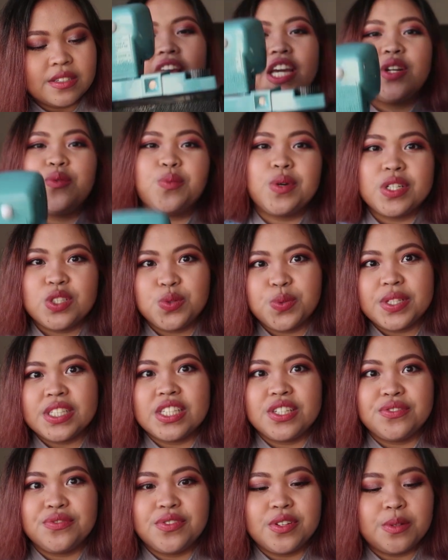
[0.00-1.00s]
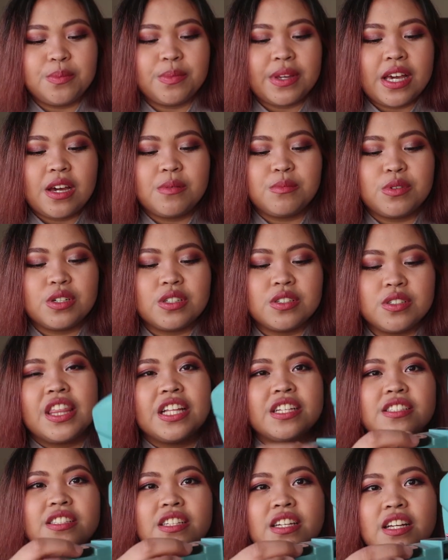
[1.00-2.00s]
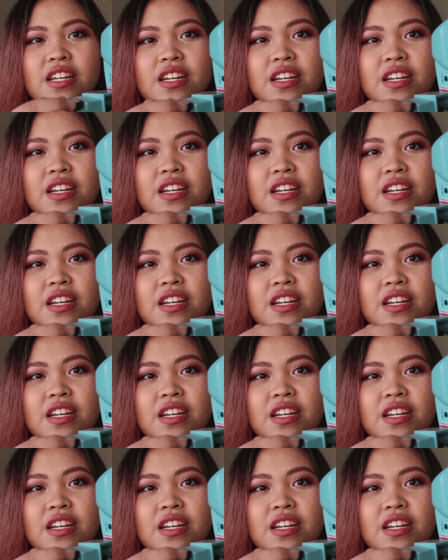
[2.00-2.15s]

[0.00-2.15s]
In 120 film cameras, this